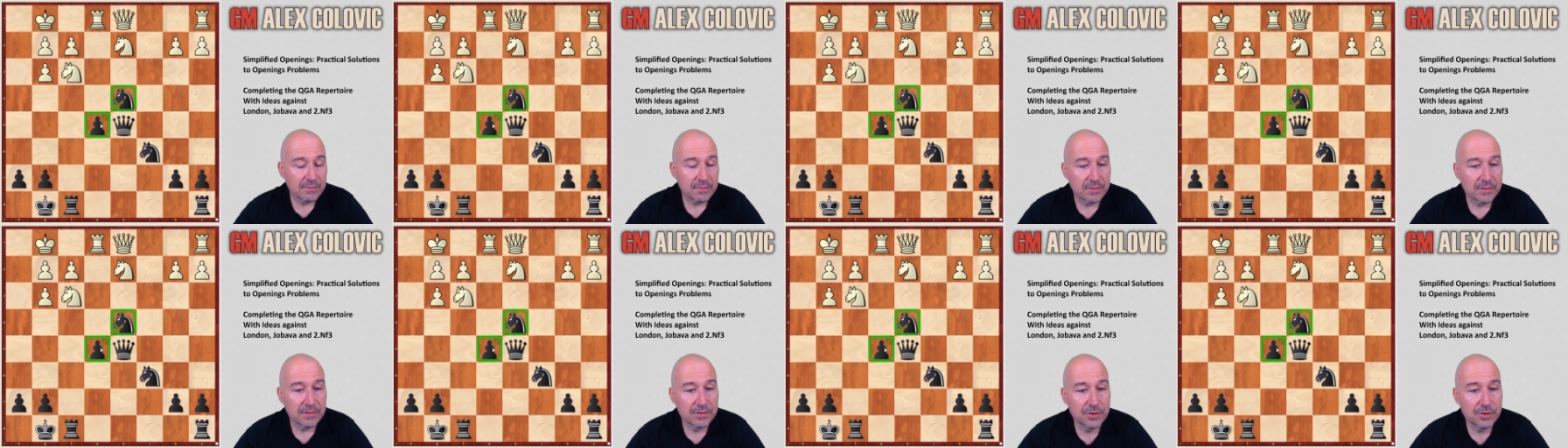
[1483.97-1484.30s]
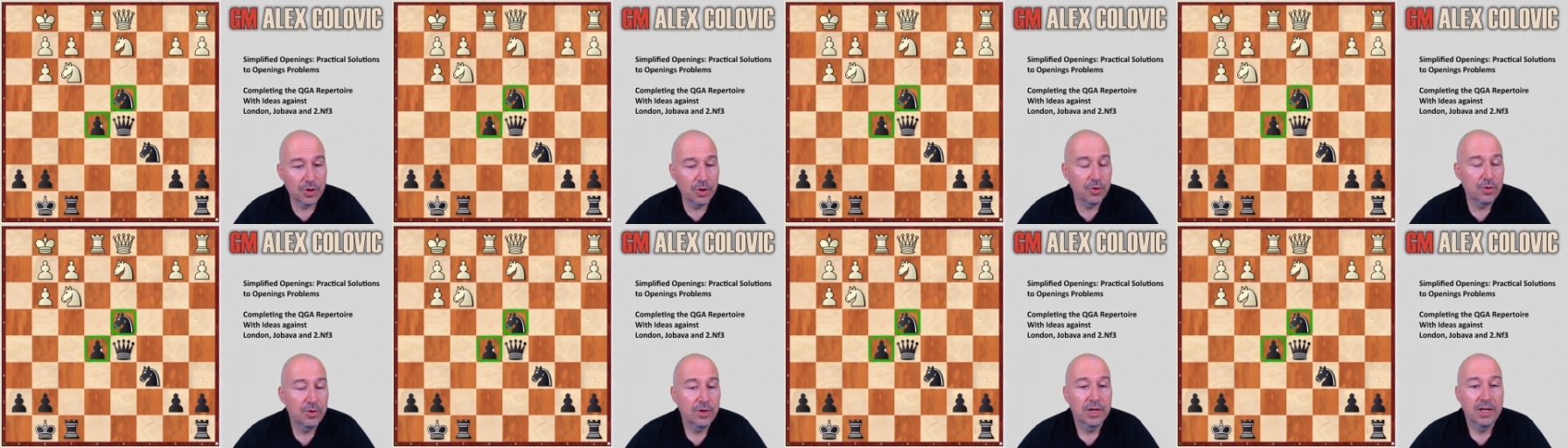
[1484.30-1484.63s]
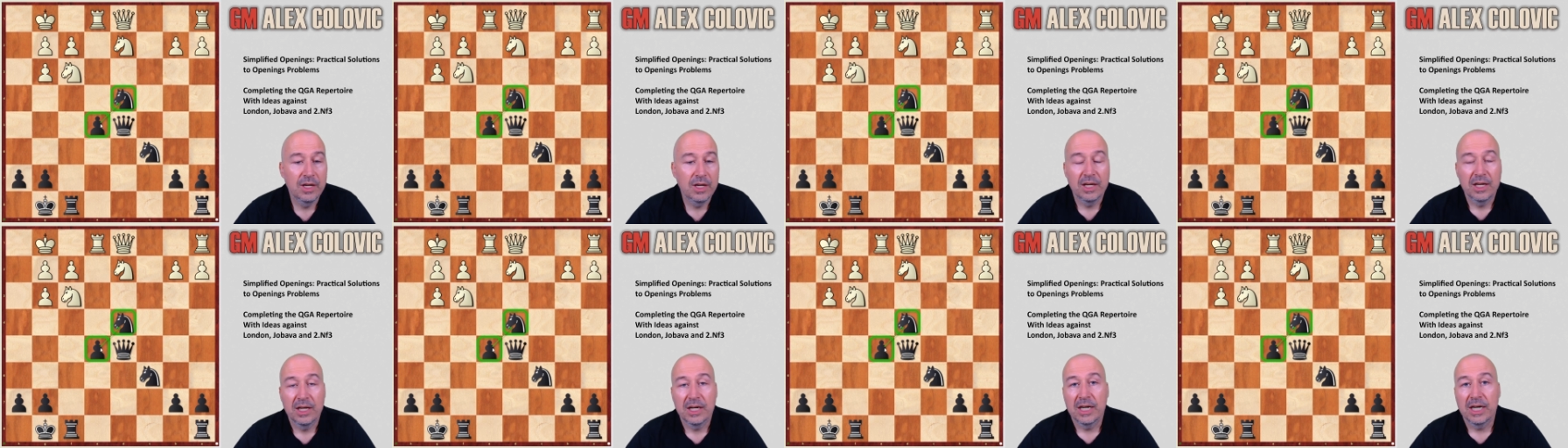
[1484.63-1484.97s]
So
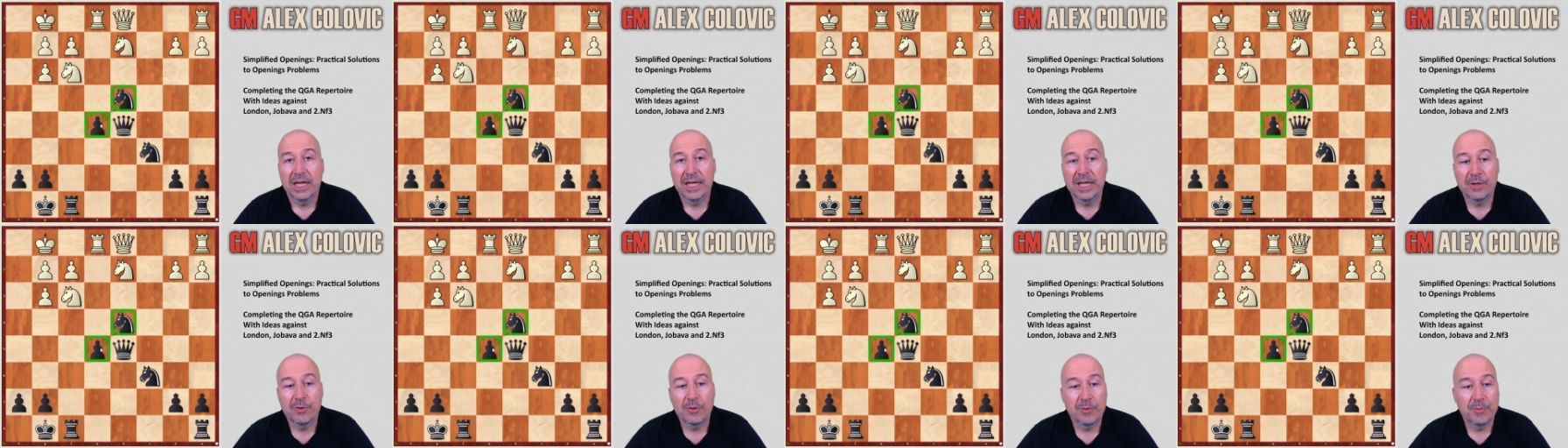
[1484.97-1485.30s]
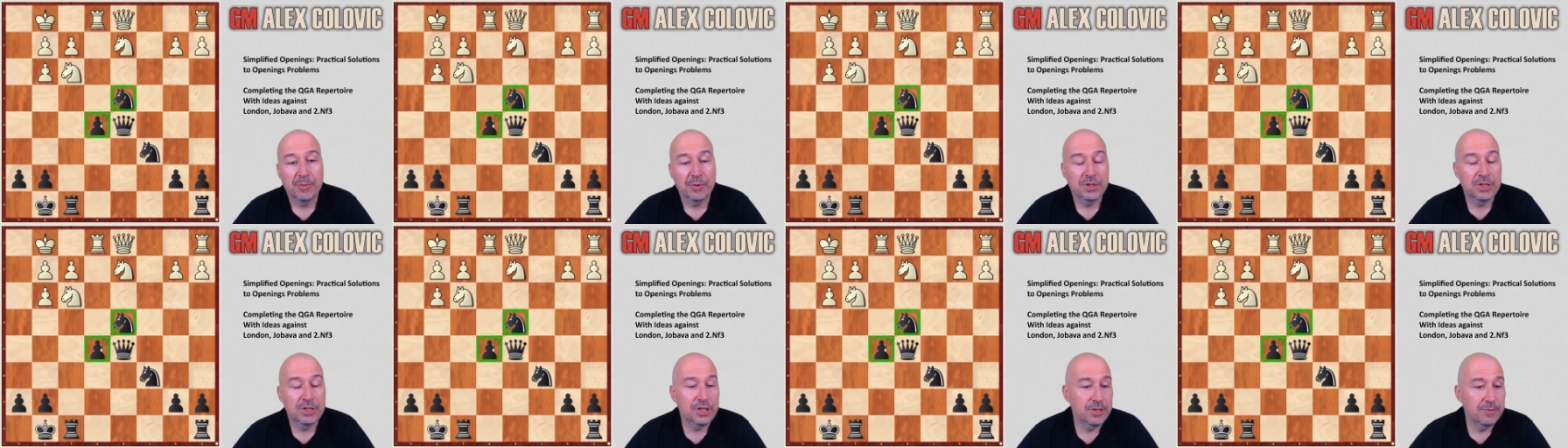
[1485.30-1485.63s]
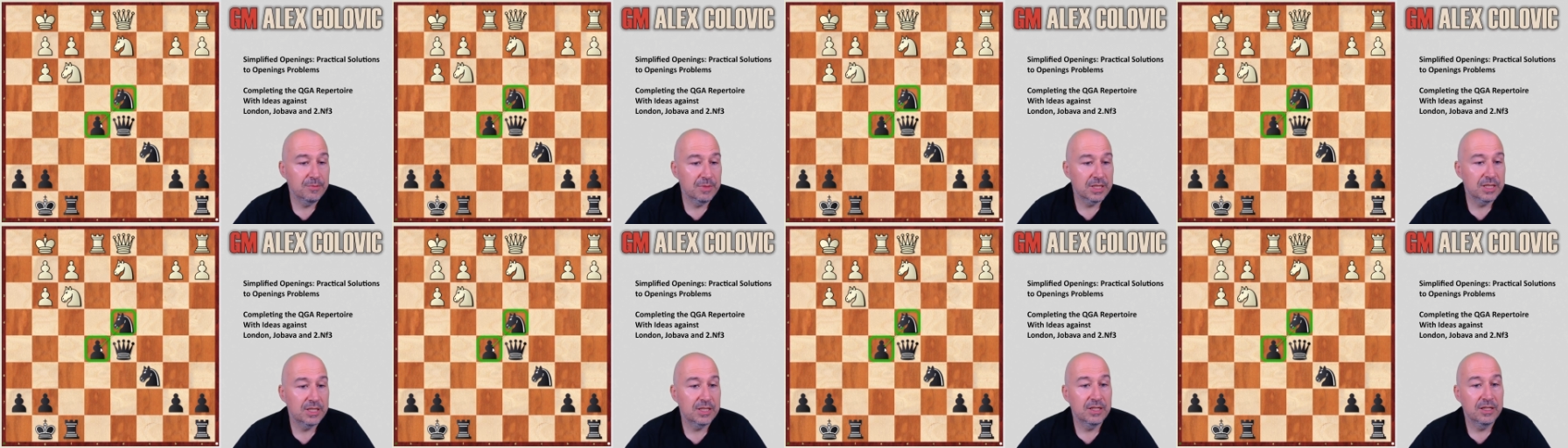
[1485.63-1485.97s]
an equal position,
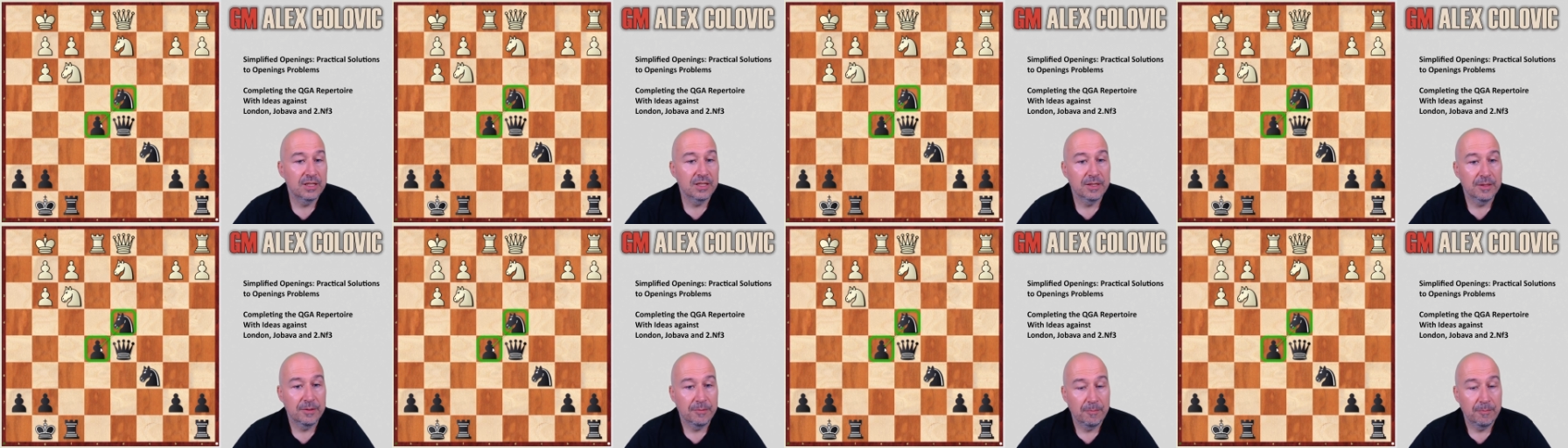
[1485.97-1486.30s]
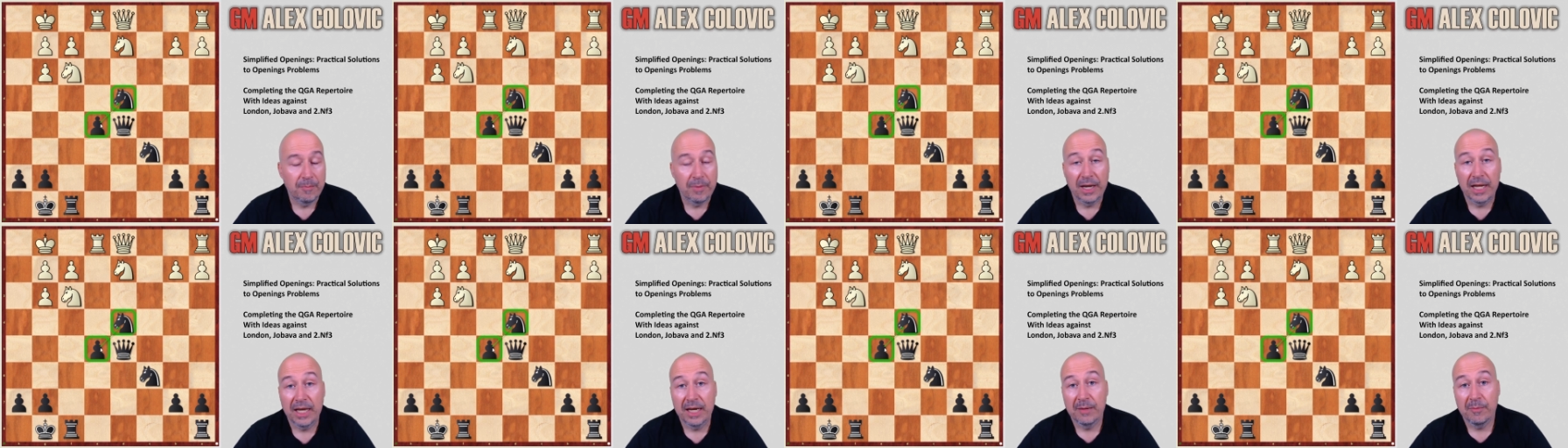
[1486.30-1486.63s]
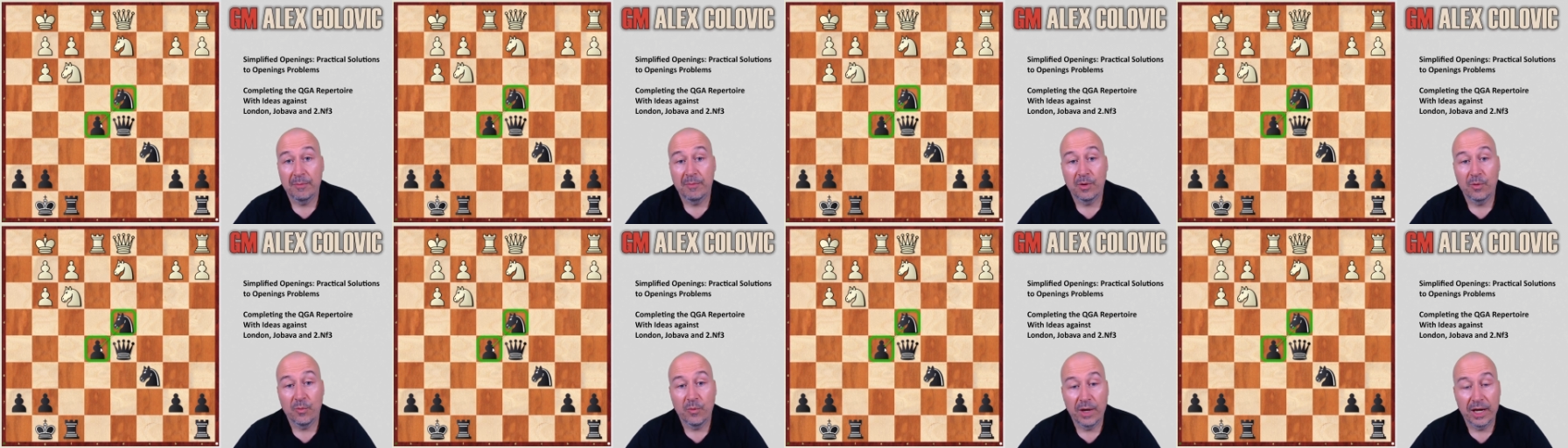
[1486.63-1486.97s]
but still a
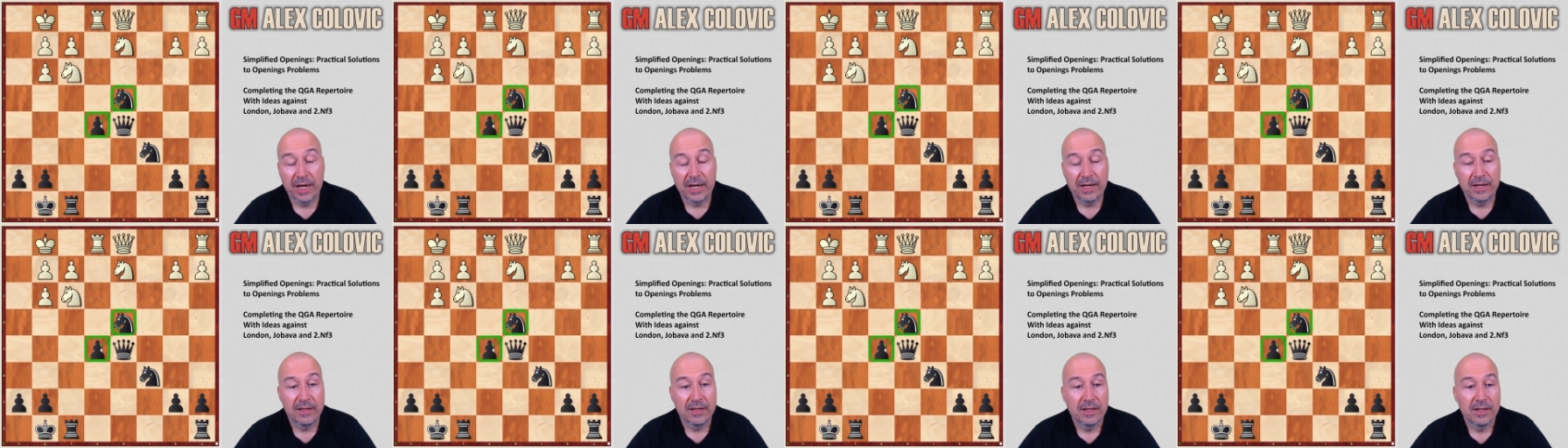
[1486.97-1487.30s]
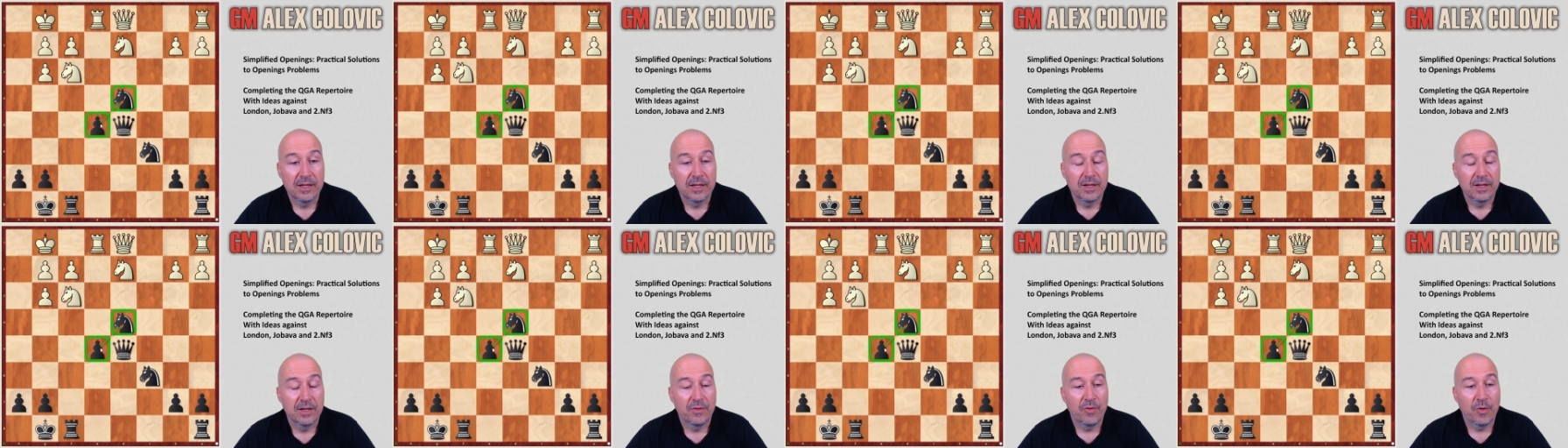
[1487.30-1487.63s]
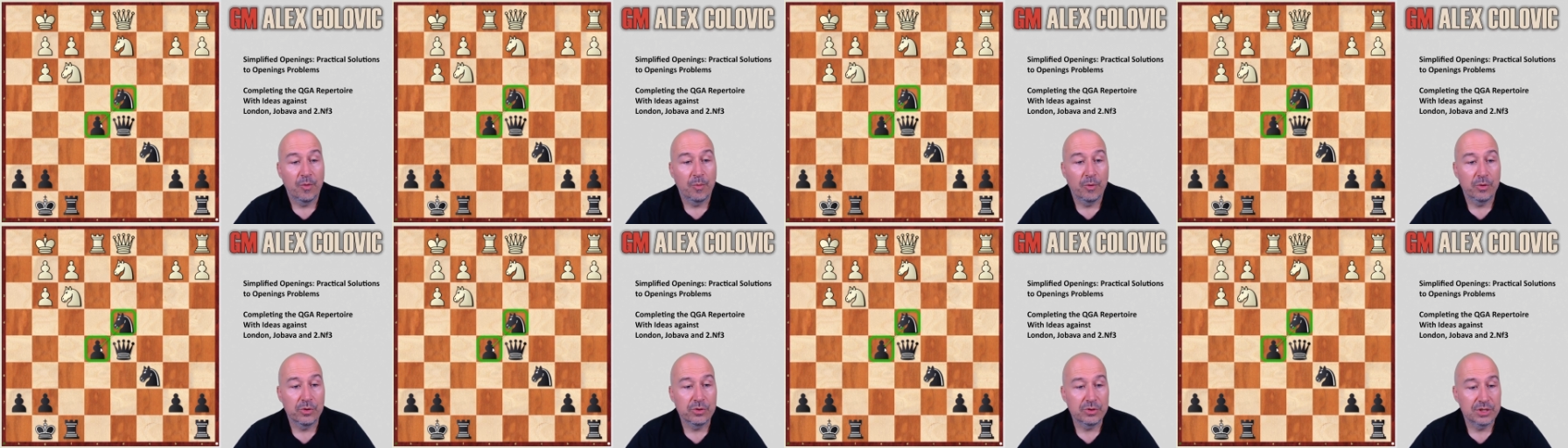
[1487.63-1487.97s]
playable one for
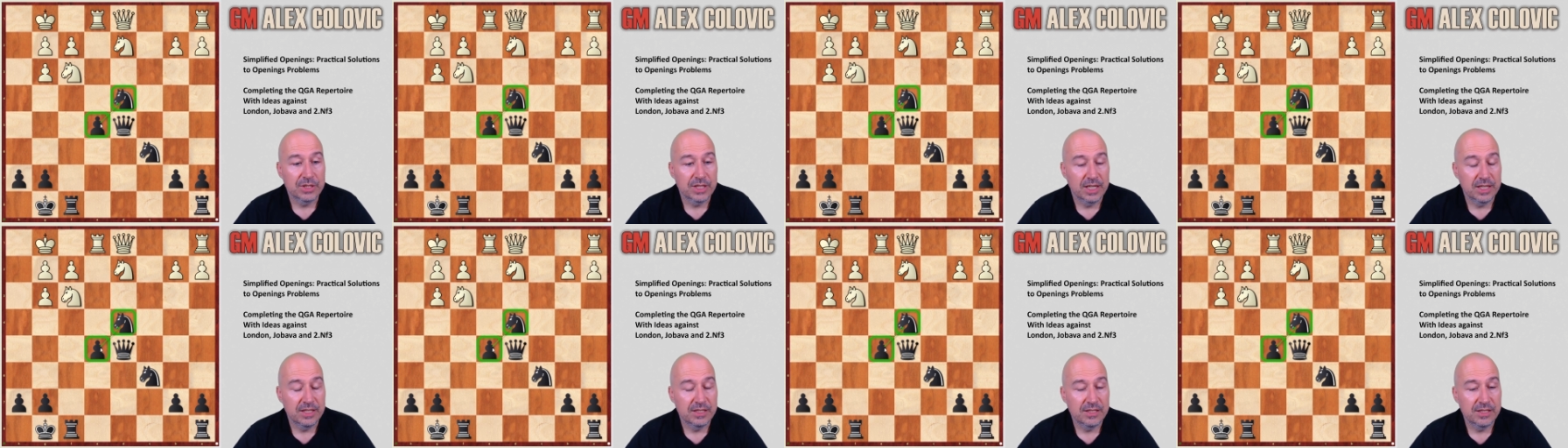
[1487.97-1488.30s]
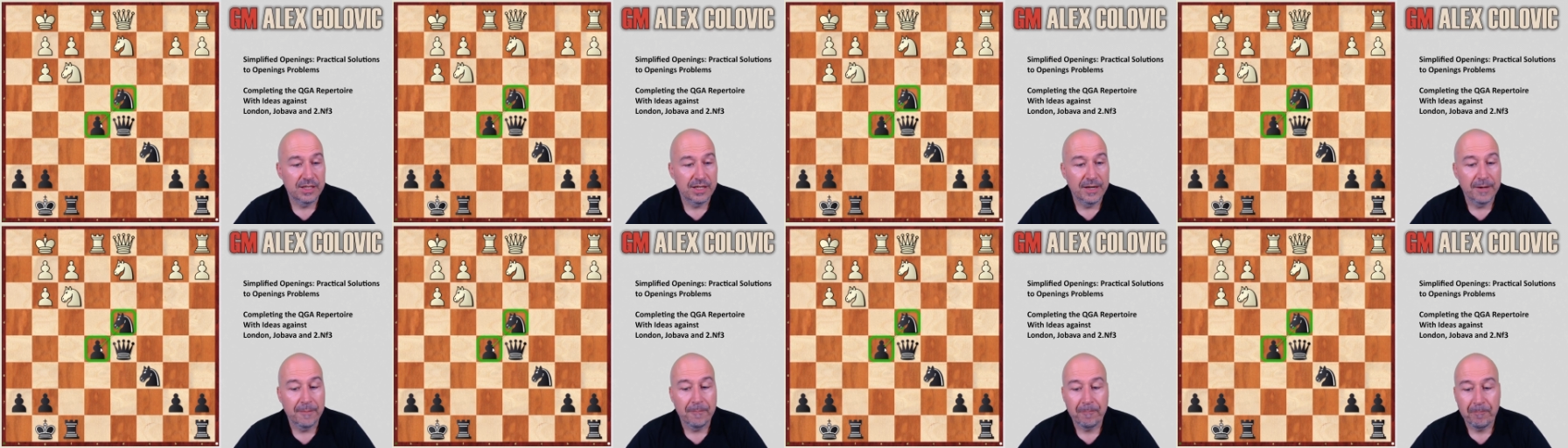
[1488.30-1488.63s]
both sides here.